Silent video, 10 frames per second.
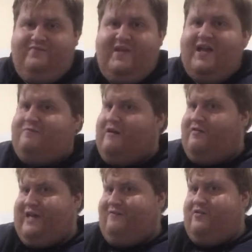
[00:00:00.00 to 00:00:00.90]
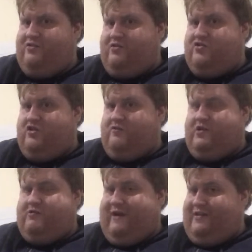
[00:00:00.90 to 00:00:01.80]
as well as other
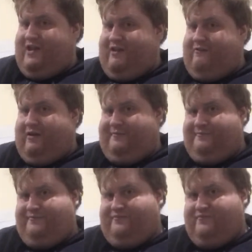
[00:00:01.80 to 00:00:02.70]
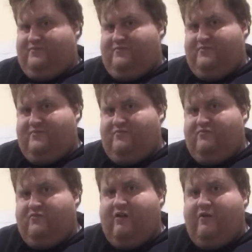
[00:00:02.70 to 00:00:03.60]
YouTubers around the era.
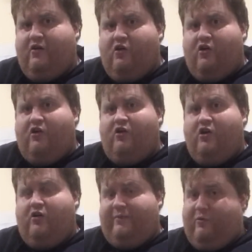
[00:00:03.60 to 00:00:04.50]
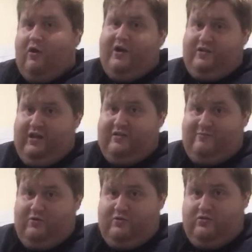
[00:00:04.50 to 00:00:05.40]
We were all early pioneers of
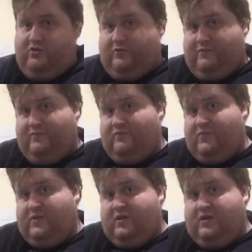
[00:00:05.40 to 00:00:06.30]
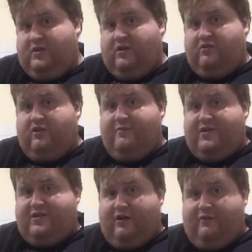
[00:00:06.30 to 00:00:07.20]
YouTube, including
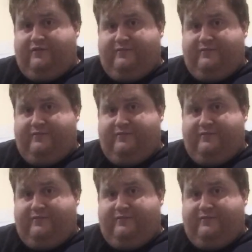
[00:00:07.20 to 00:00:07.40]
myself.